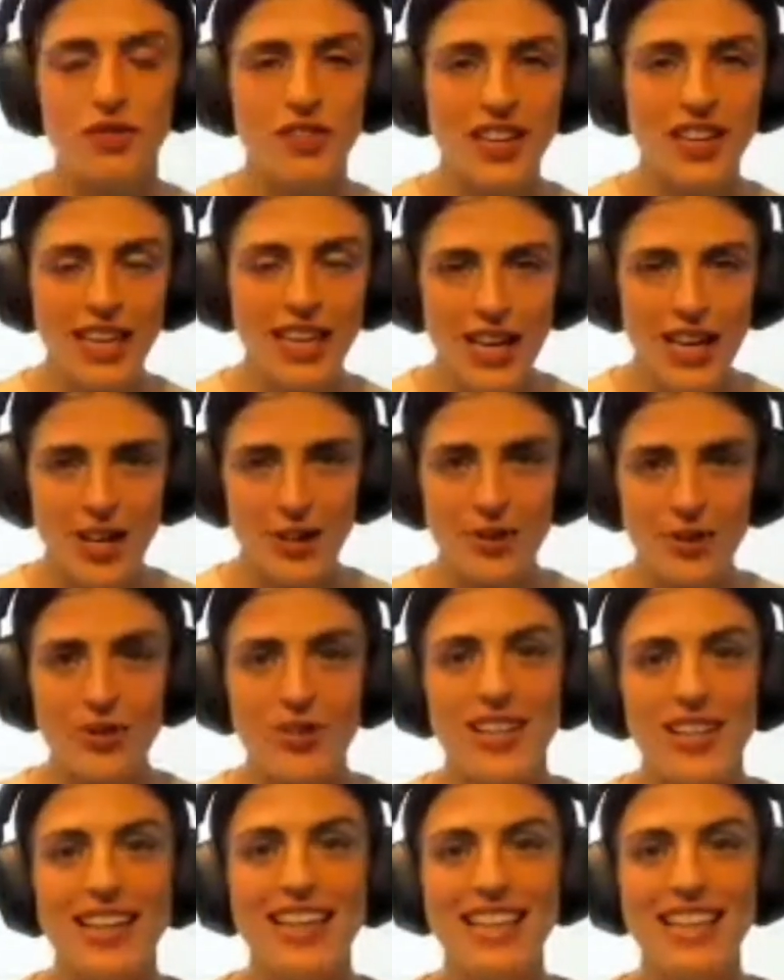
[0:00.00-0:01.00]
videos,
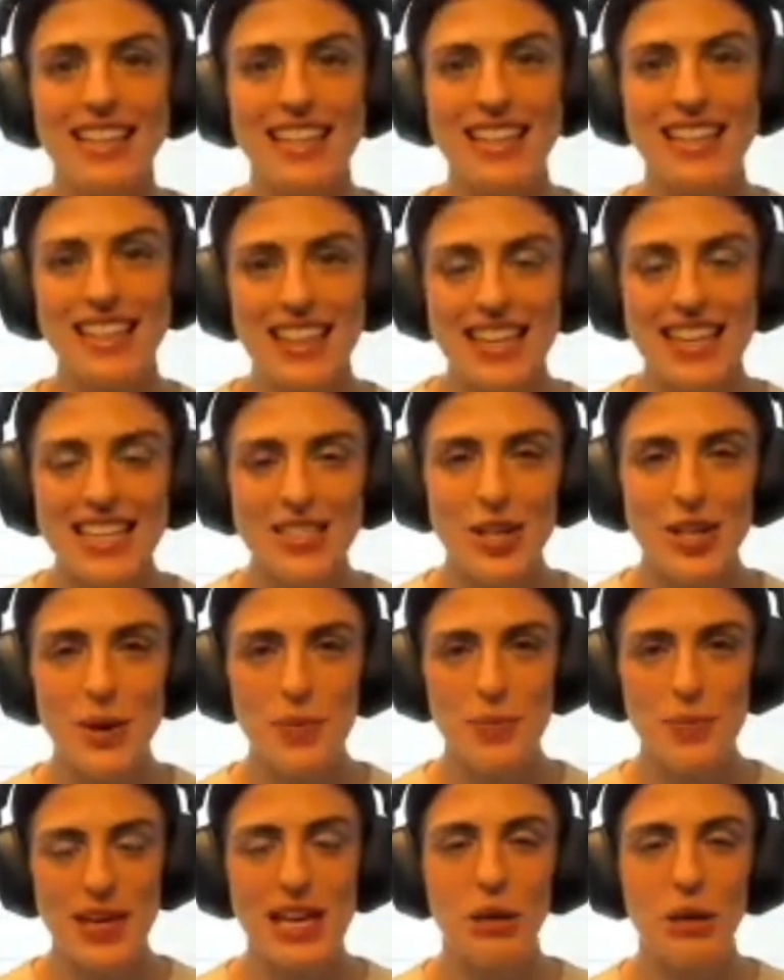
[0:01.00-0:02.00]
these
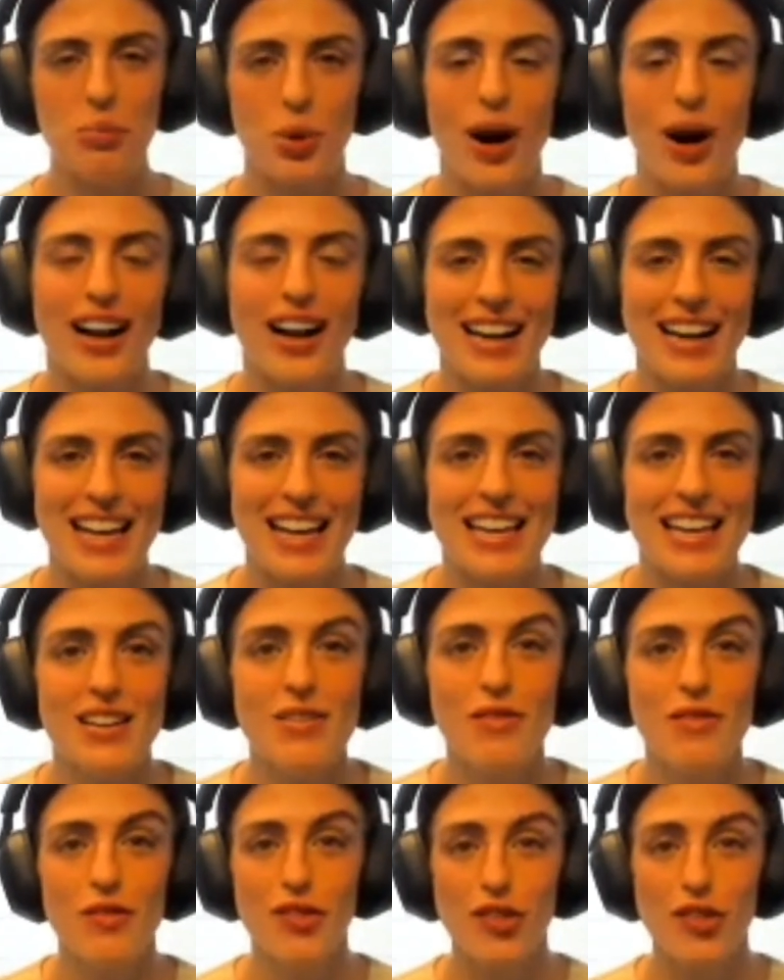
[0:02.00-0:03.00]
are being brought
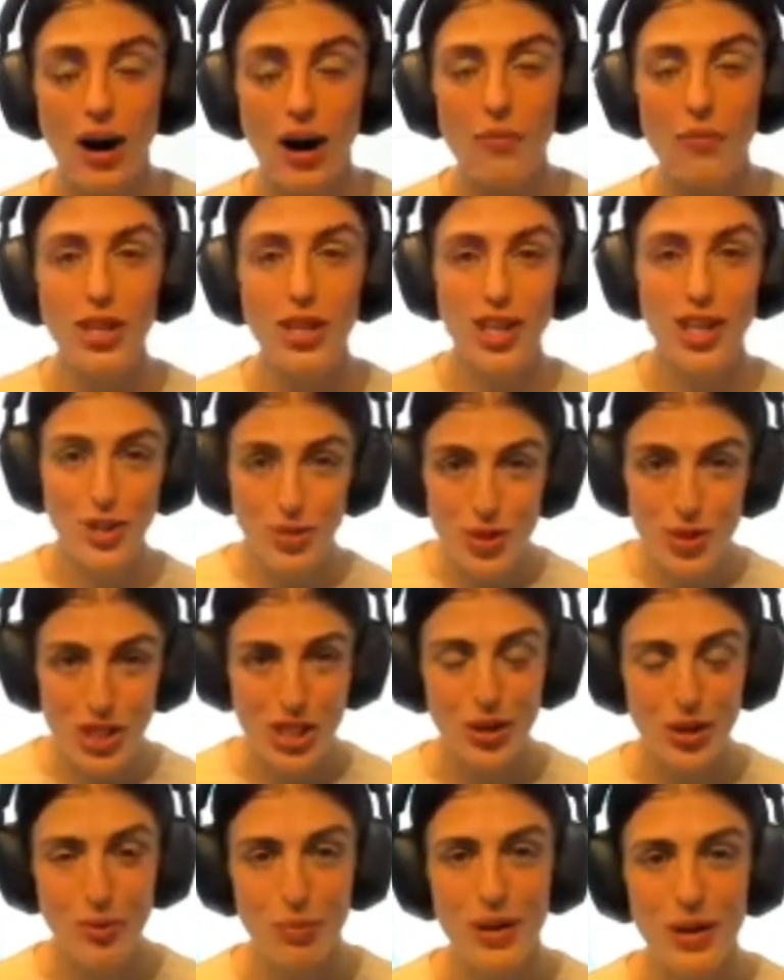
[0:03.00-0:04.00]
in from
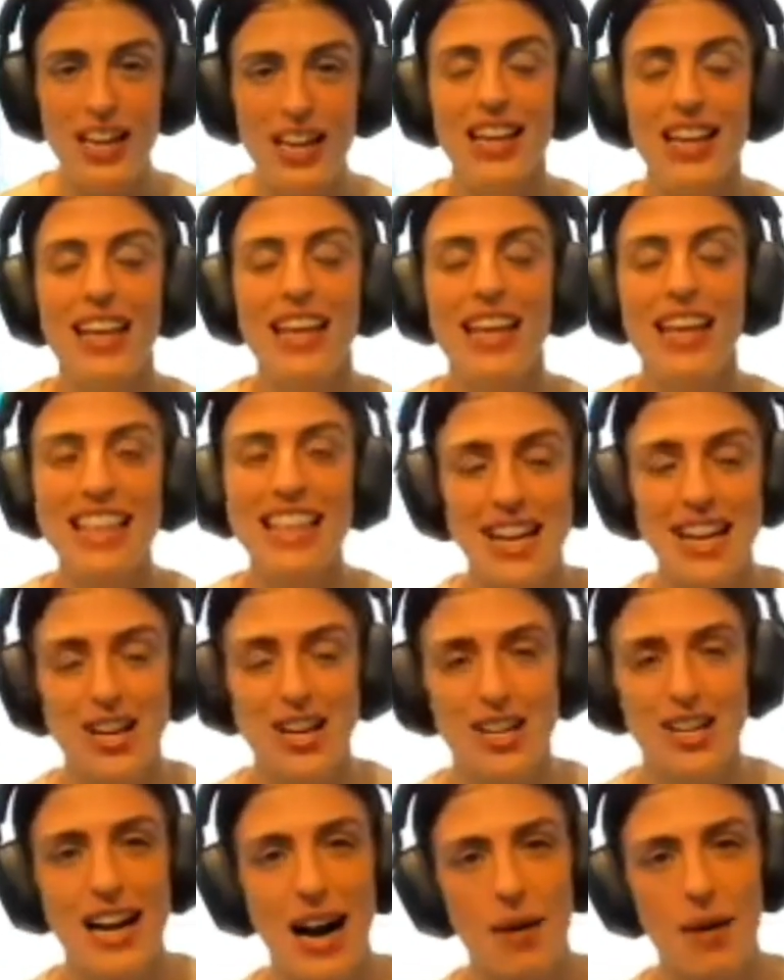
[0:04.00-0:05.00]
YouTube. They
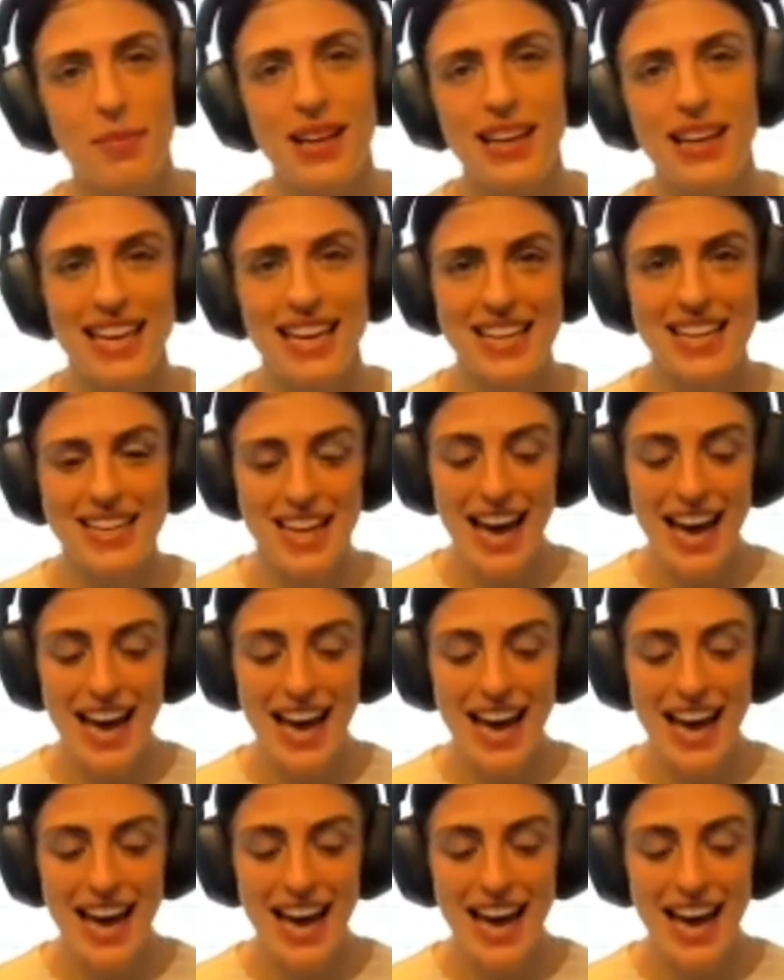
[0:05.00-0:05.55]
are coming in